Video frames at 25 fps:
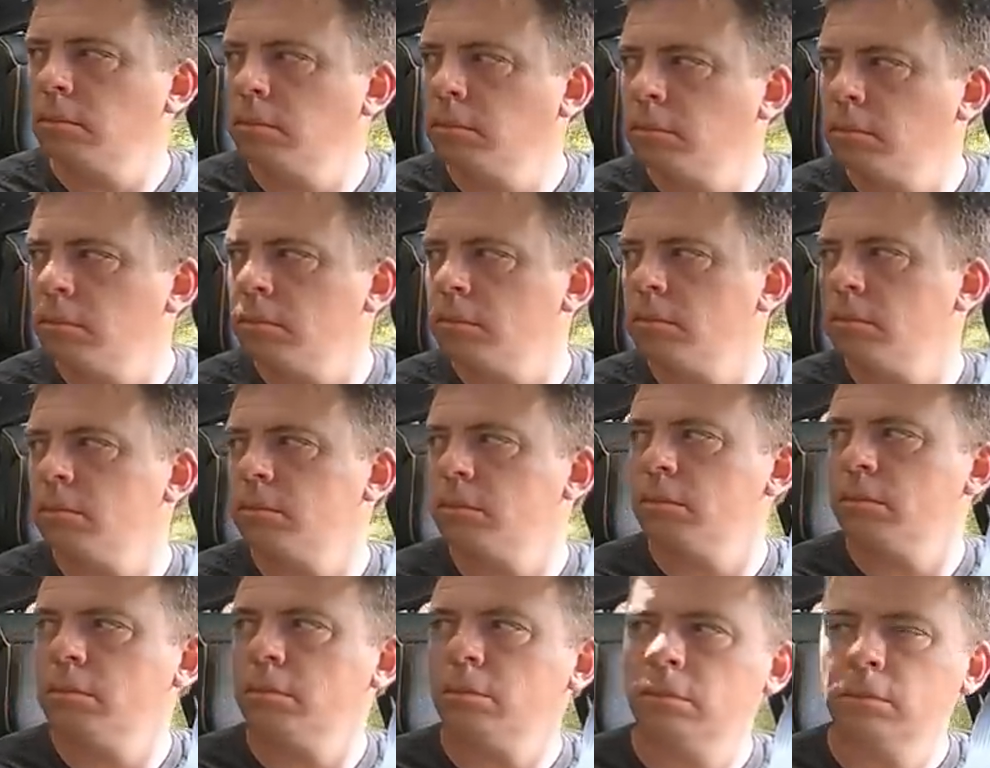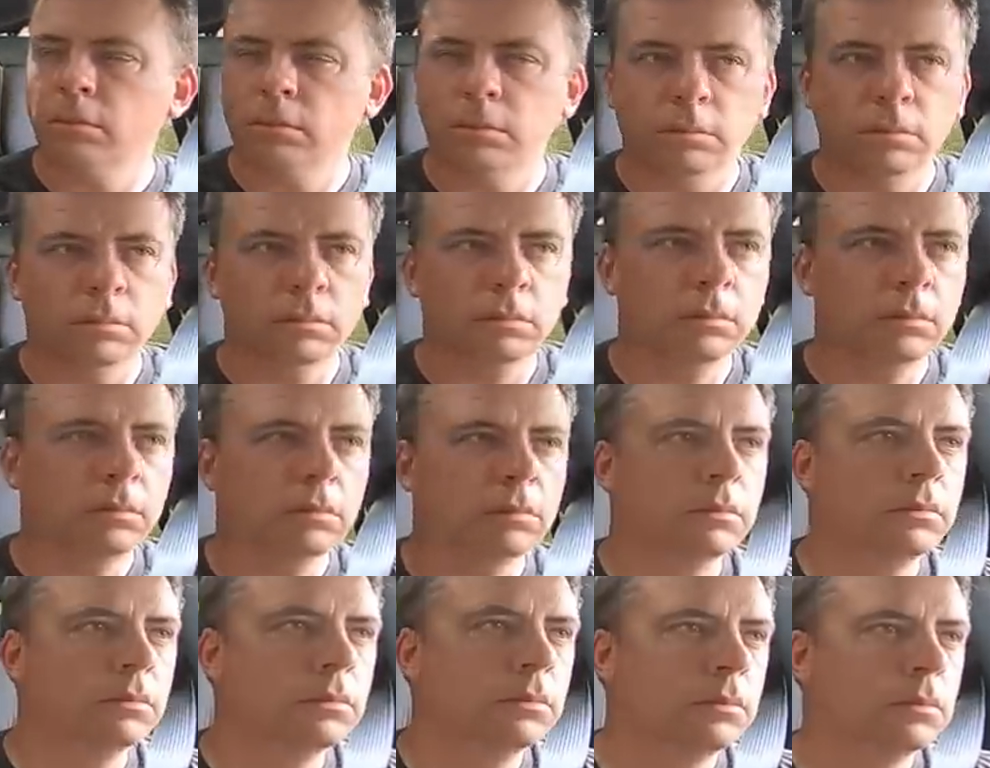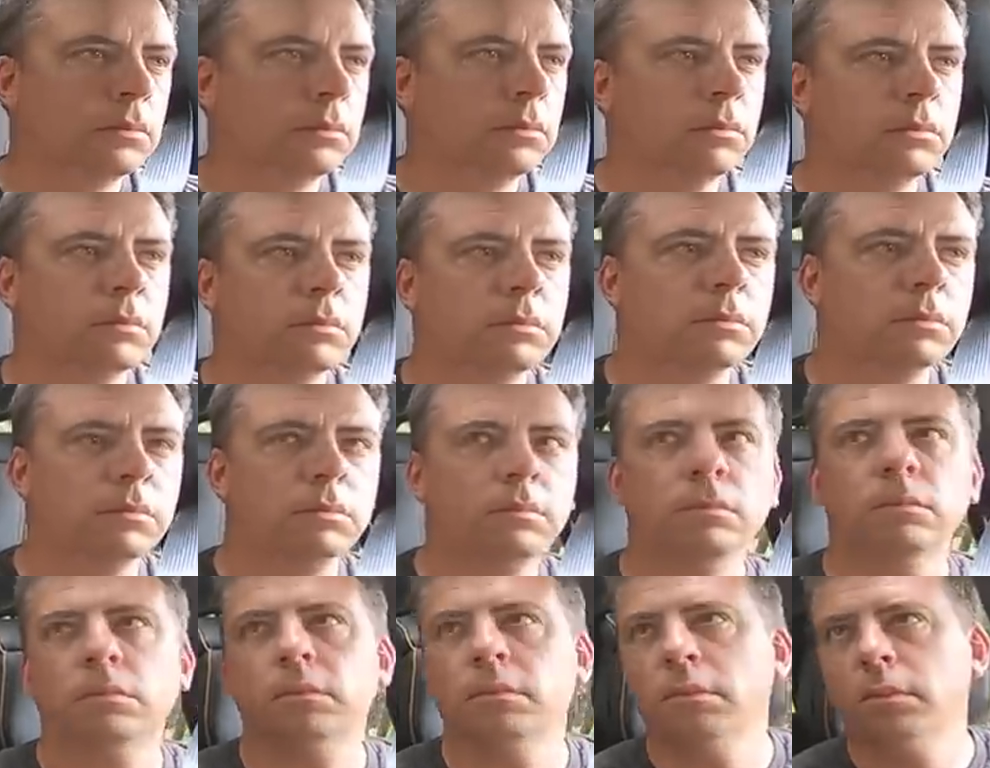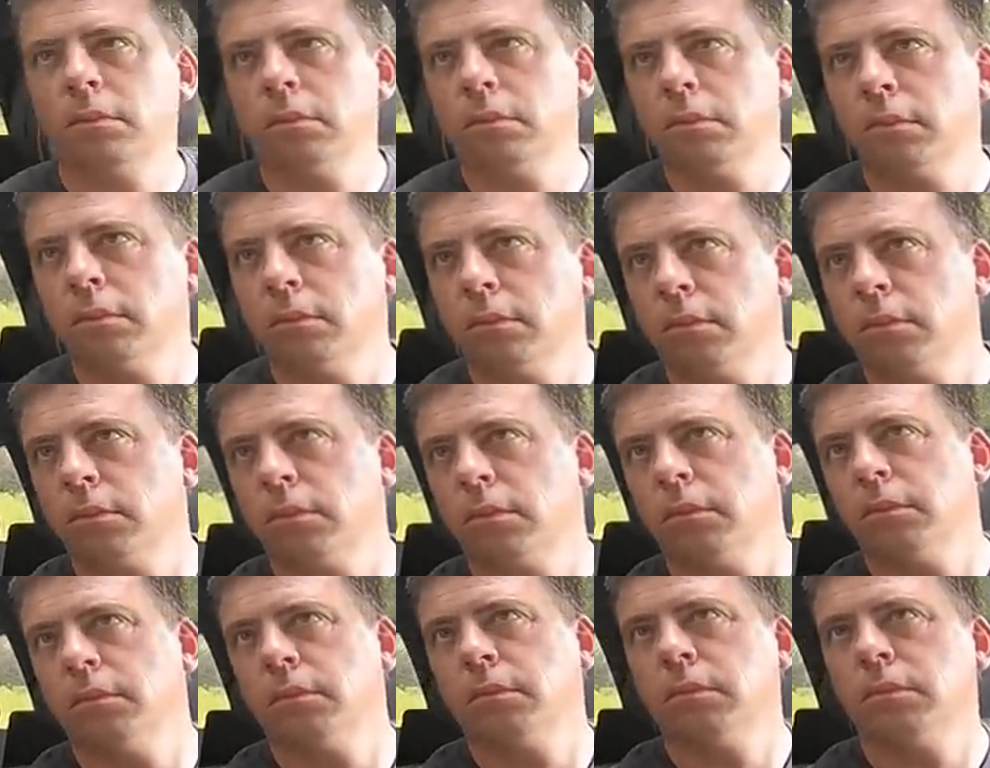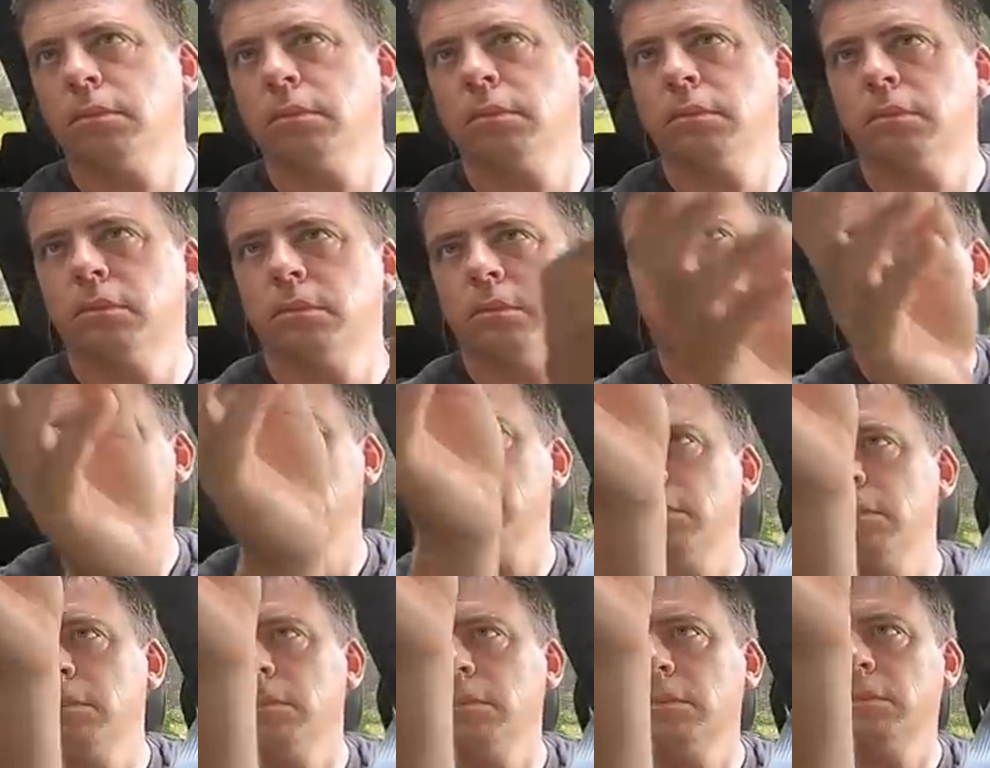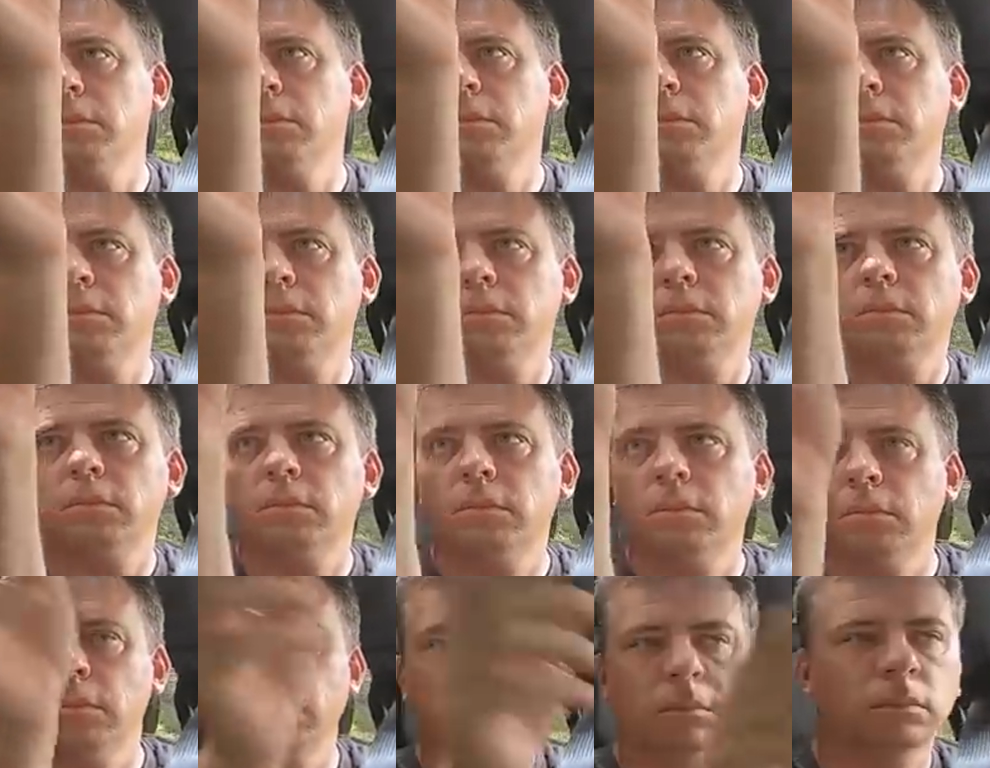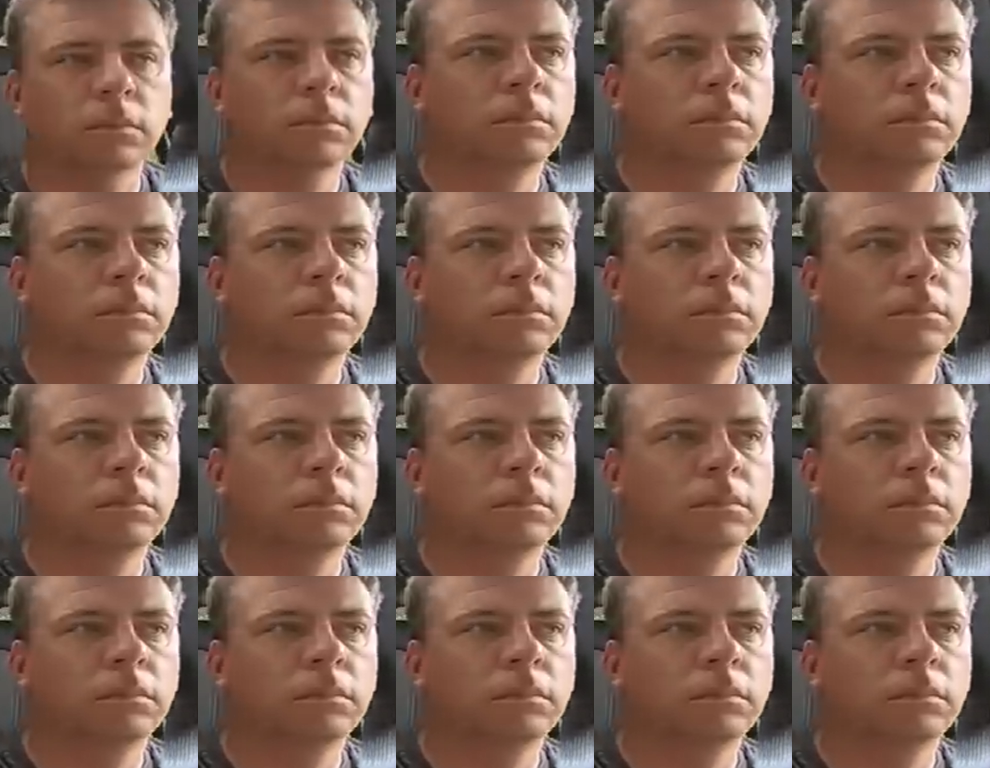(silent)